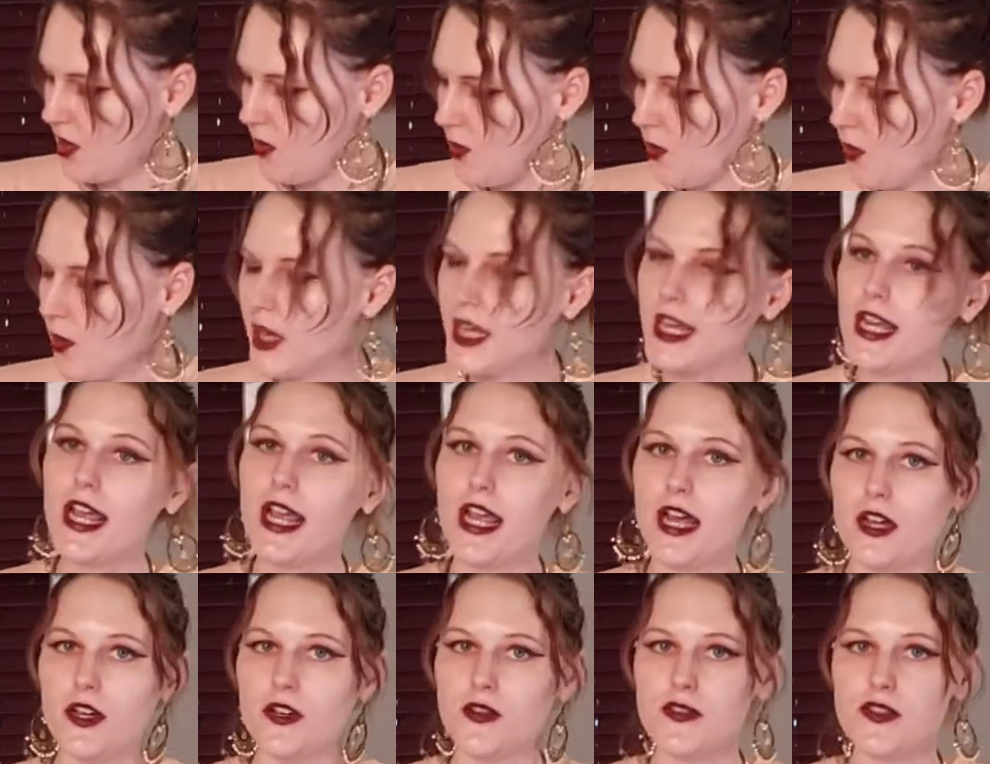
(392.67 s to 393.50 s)
1
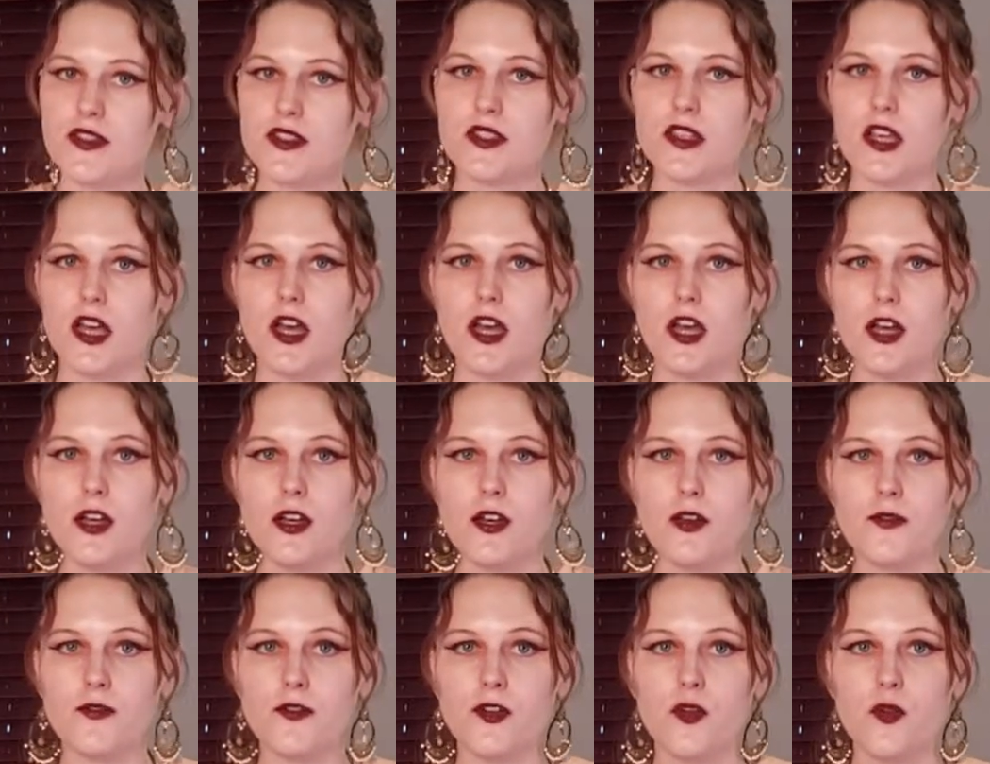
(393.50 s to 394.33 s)
ounce
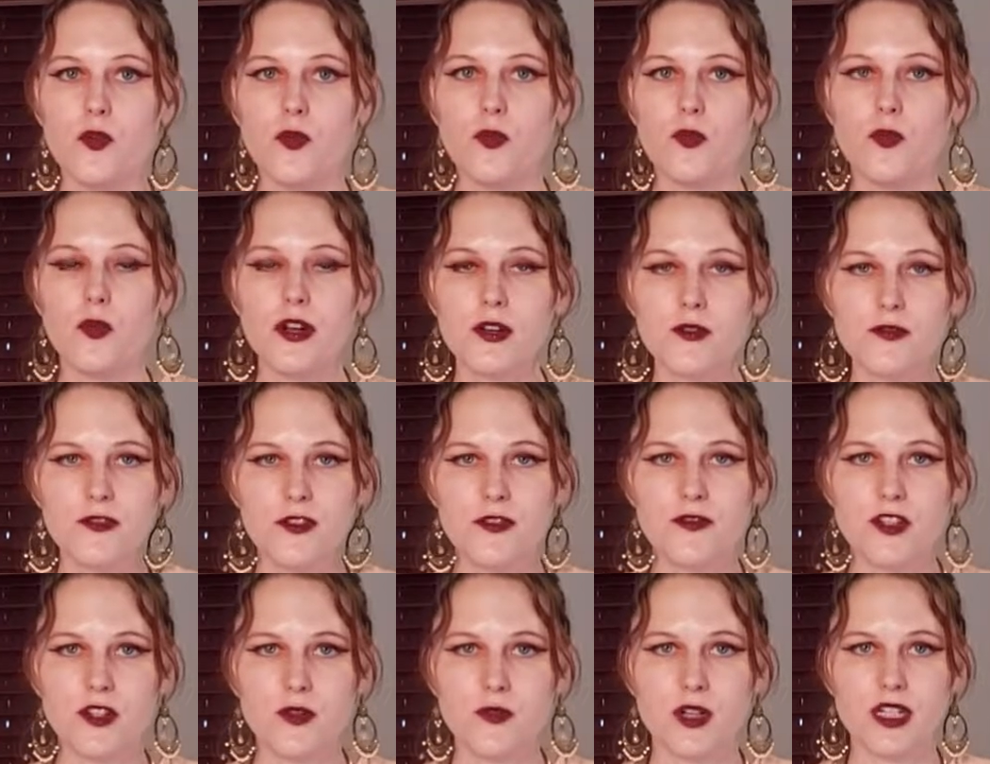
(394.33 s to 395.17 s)
of
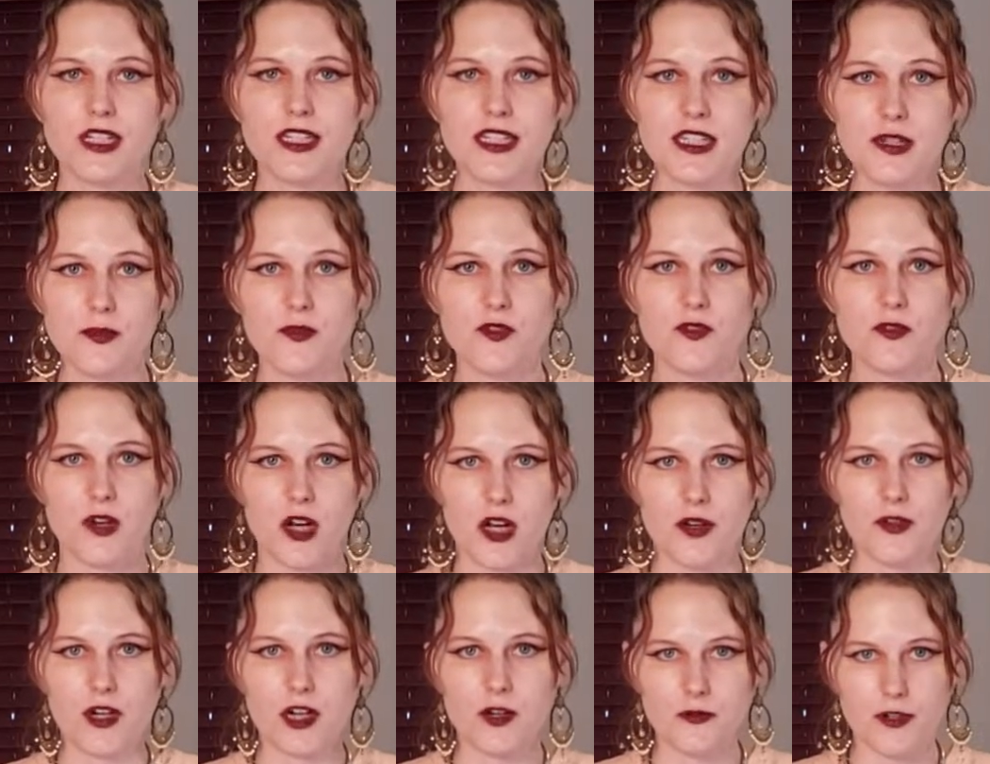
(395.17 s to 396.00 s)
151
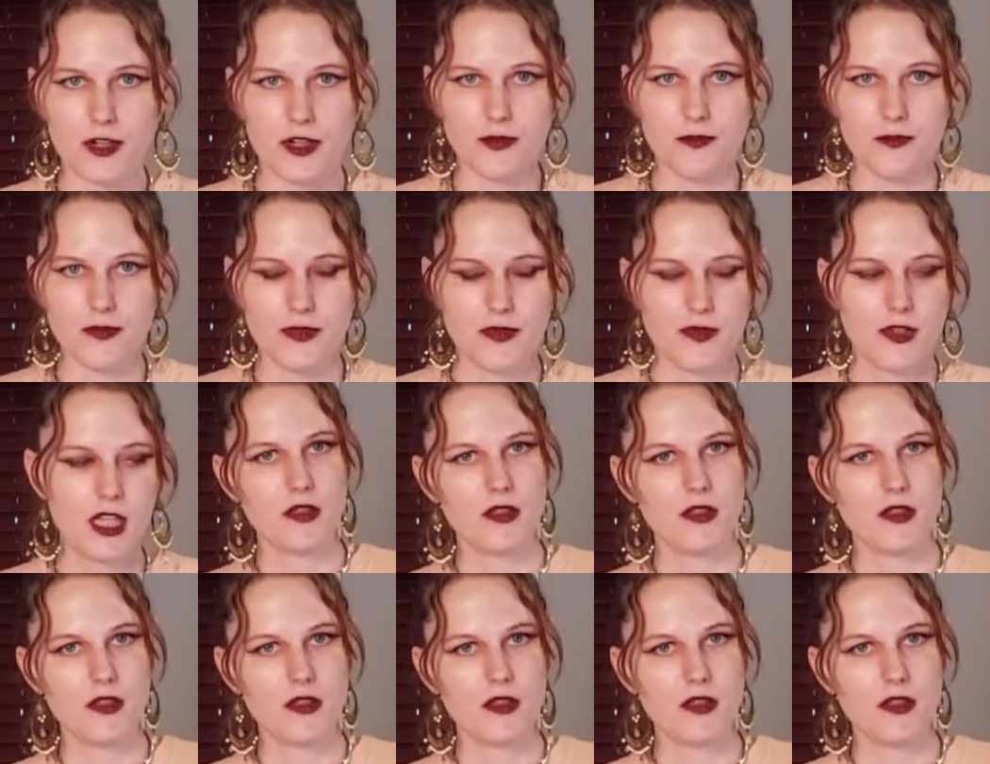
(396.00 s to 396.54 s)
Demerara rum.